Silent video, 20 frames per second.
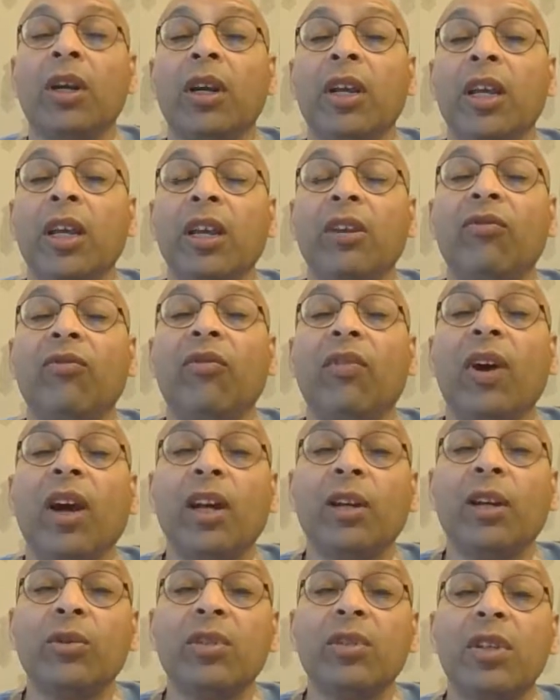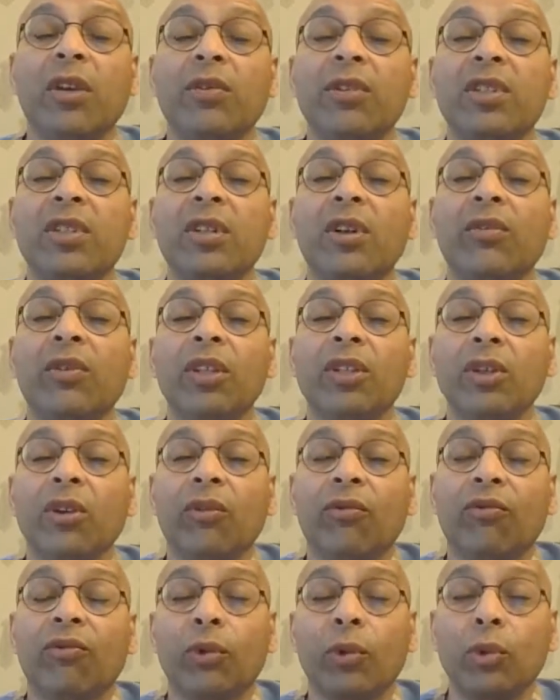Eat 5 to 7 servings
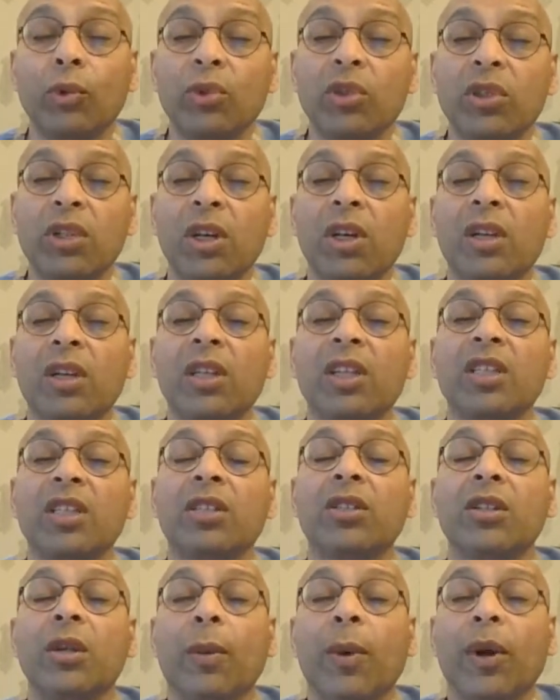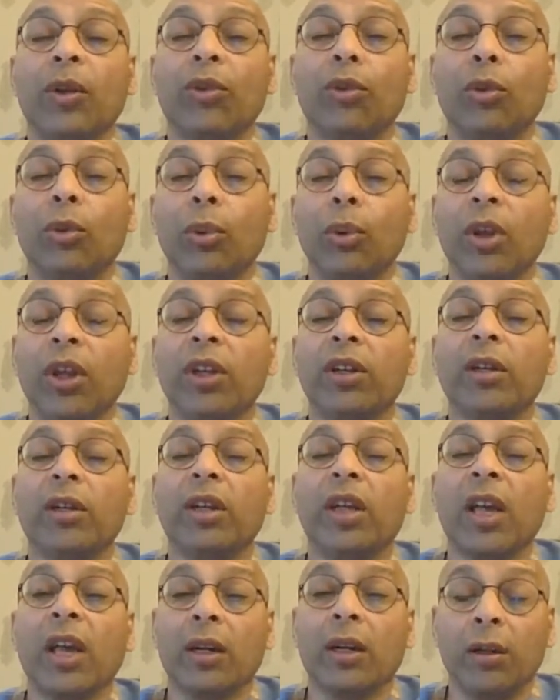of fruits, which is about 300
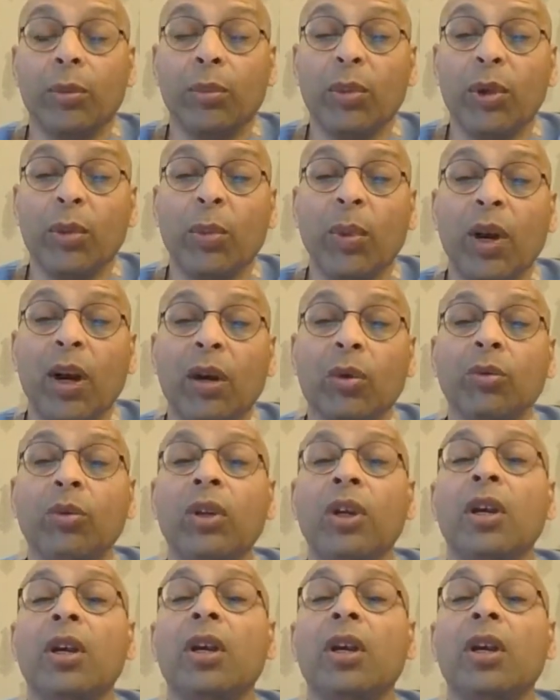calories per pound.